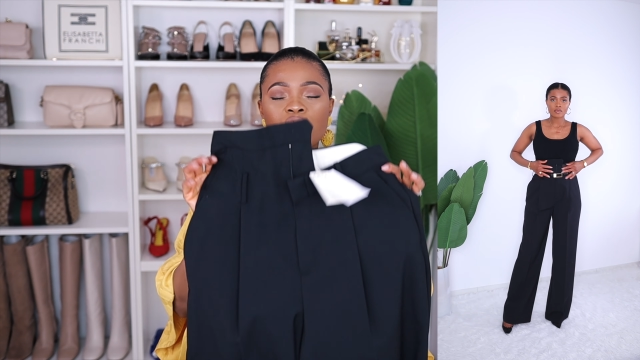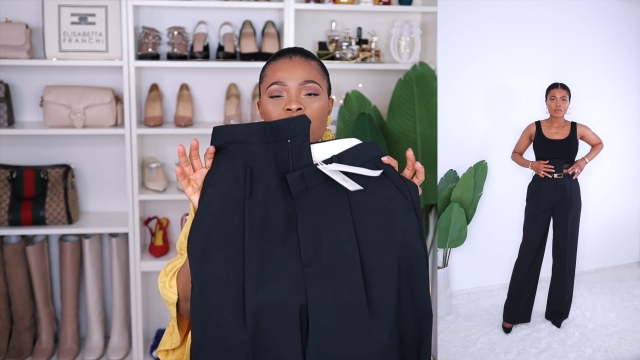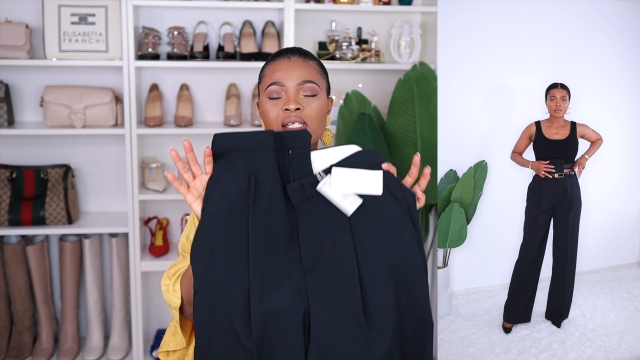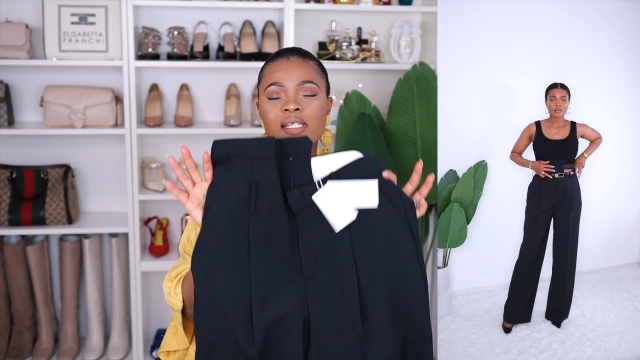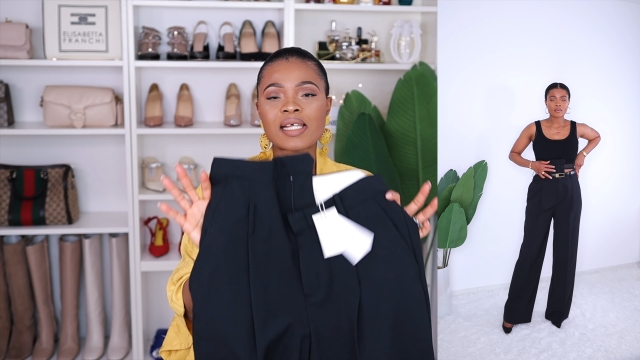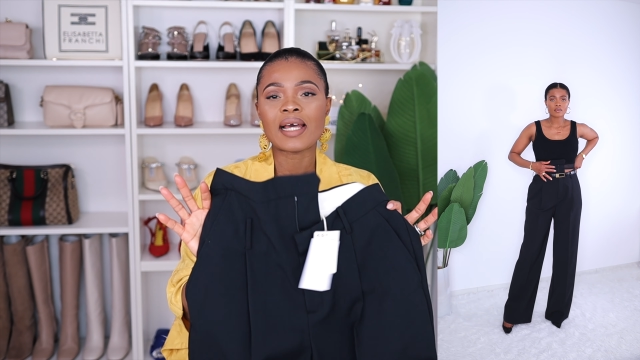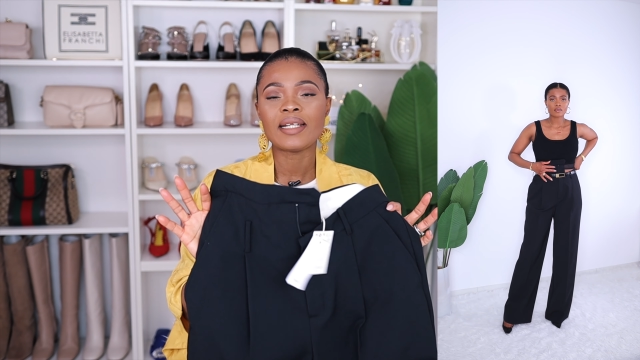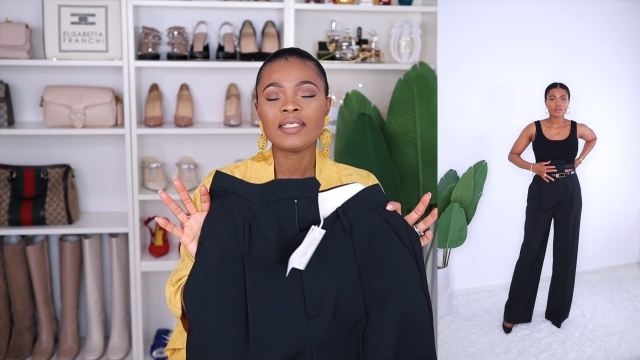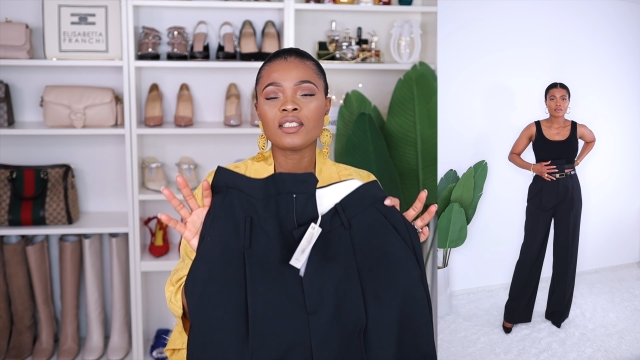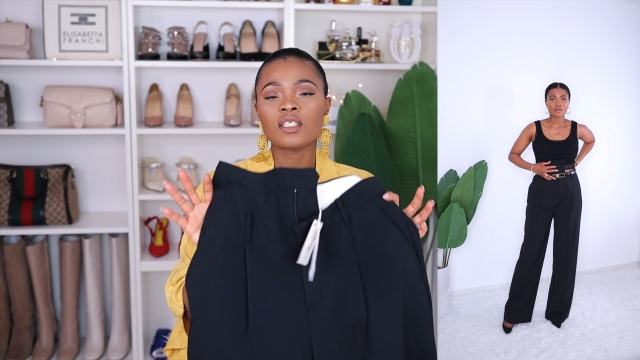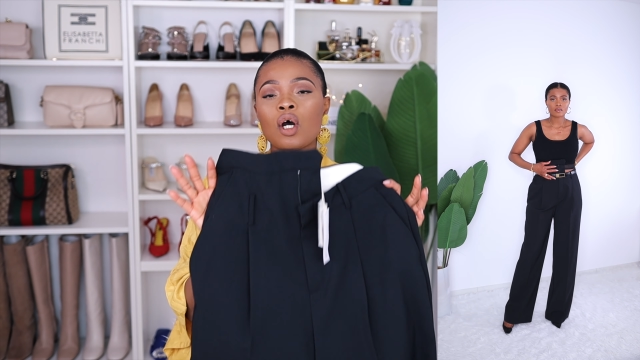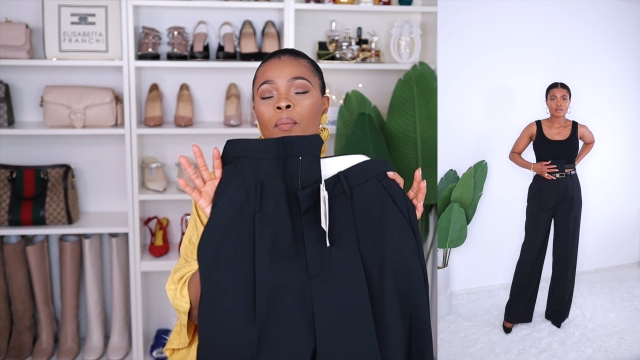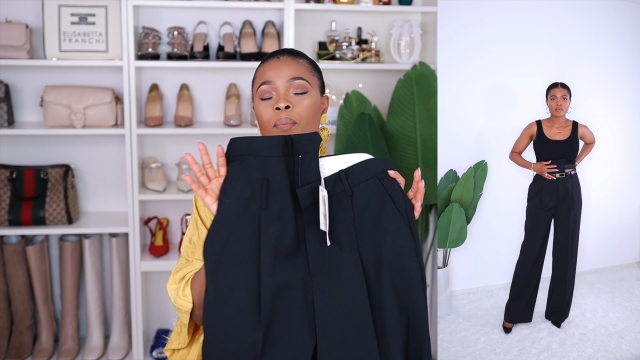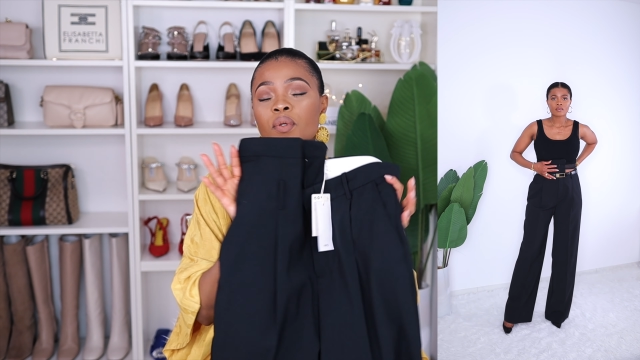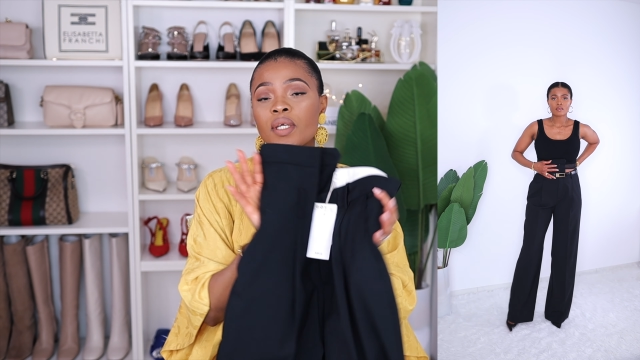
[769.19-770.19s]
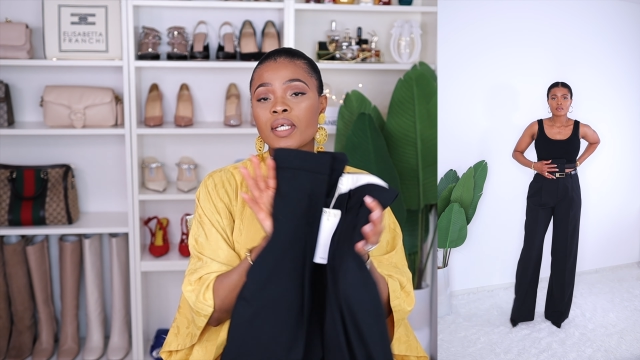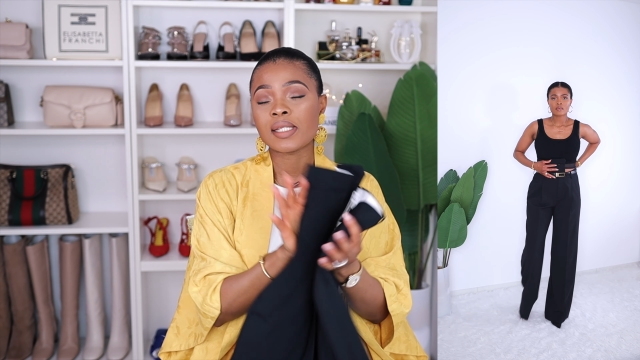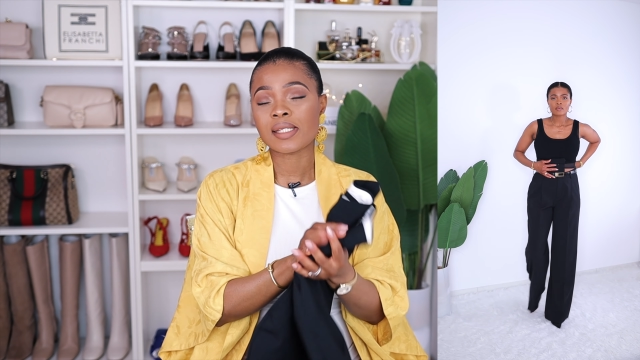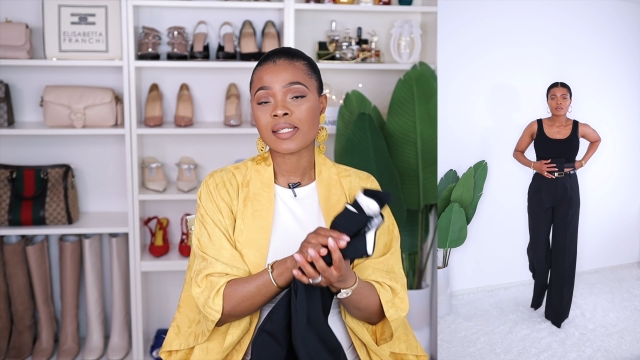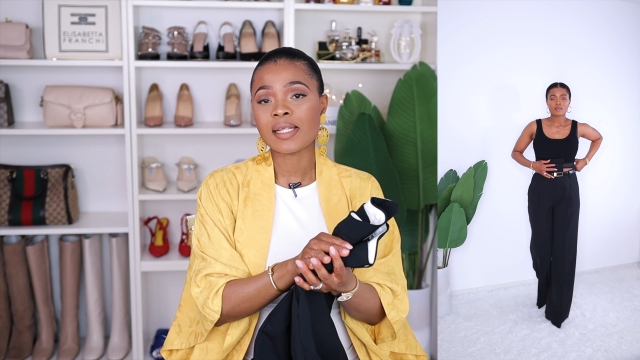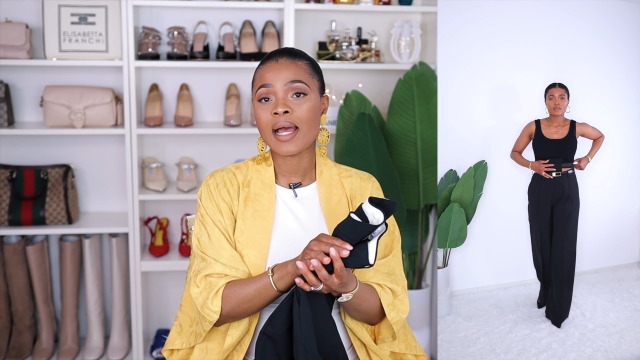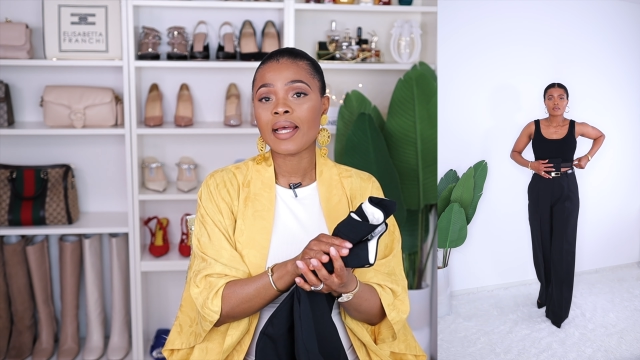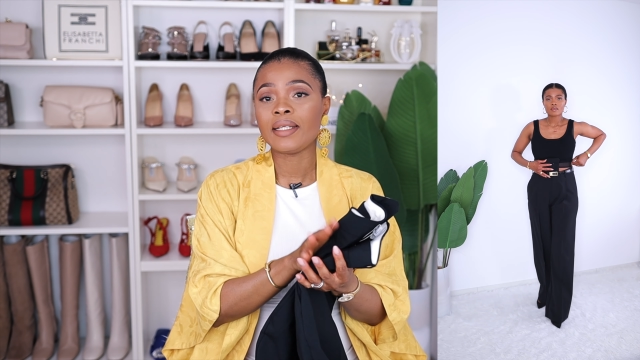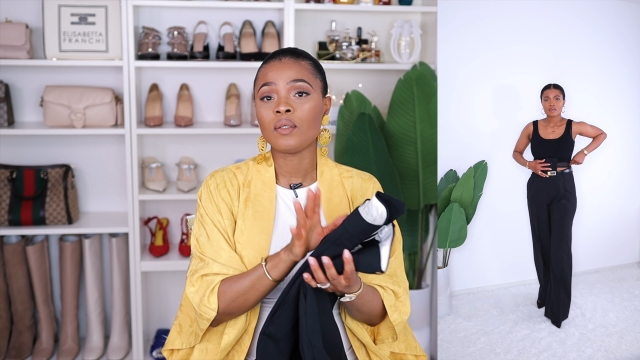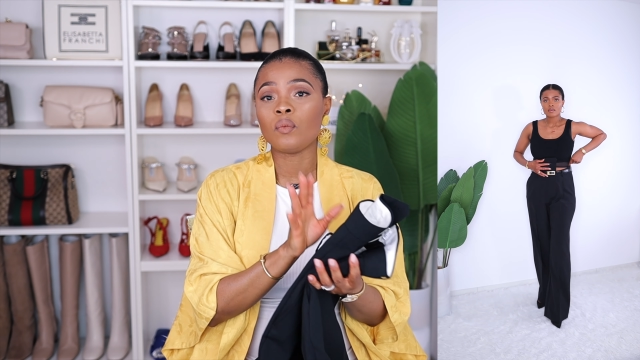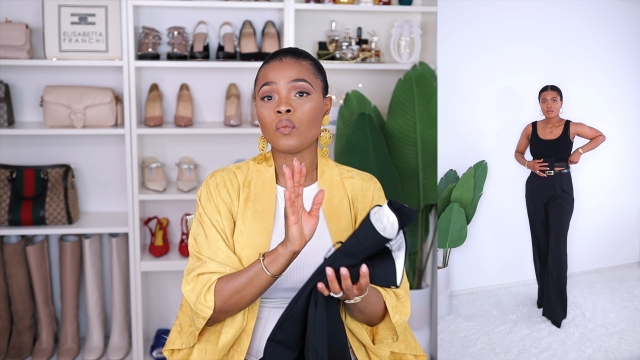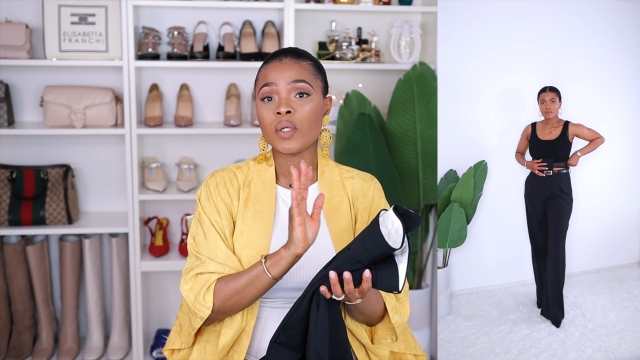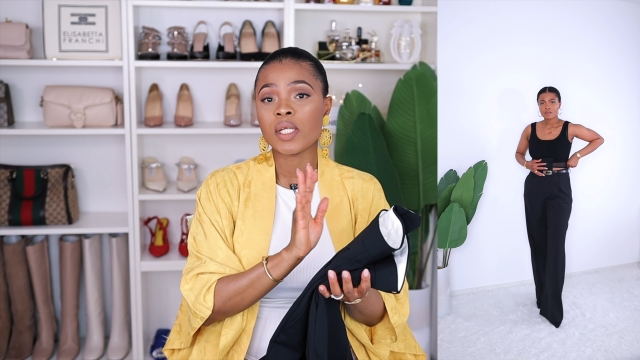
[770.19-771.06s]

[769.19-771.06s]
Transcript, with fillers: So styling it up, you can style it